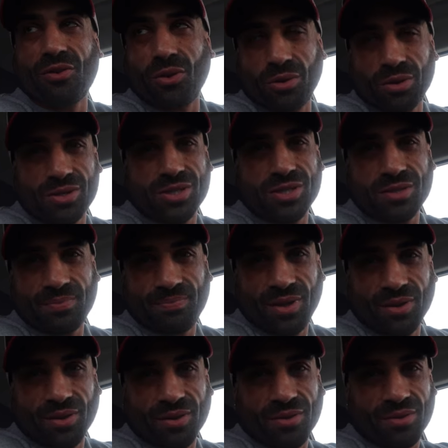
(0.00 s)
course,
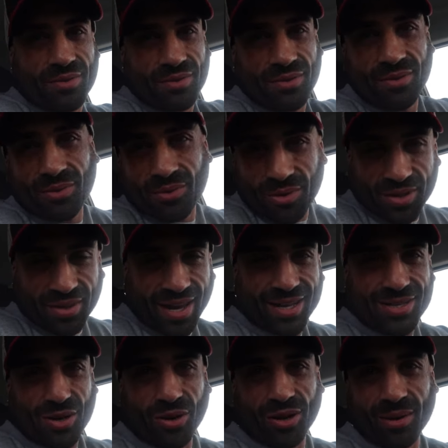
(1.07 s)
you know, the day
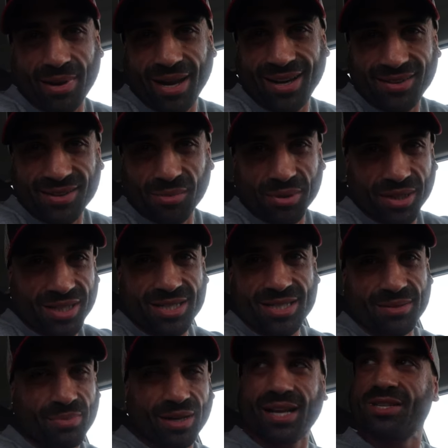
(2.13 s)
it's hot, I'm eating
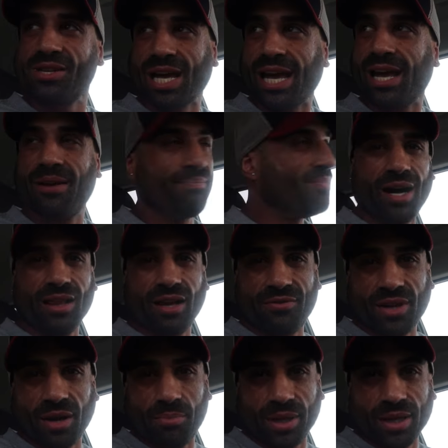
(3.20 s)
dumplings, but that's okay. I love
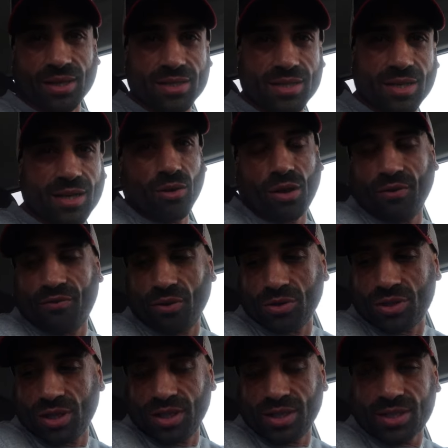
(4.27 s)
dumplings. Looking forward
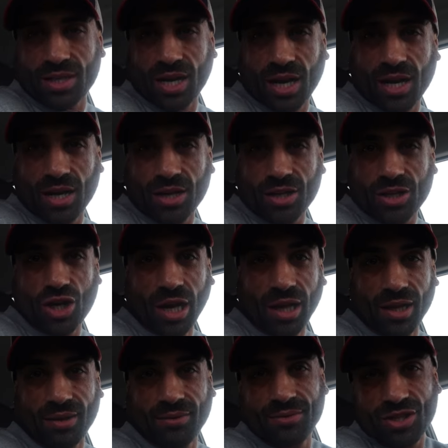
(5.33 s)
to this. Uh, Chi
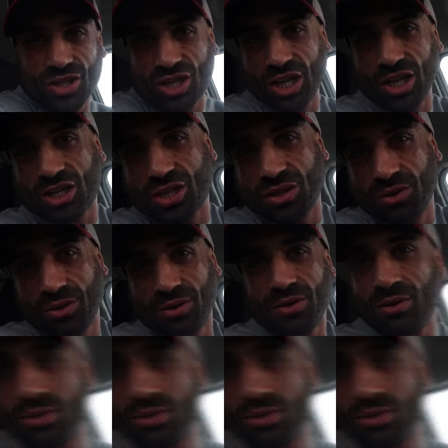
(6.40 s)
Lin, see you soon.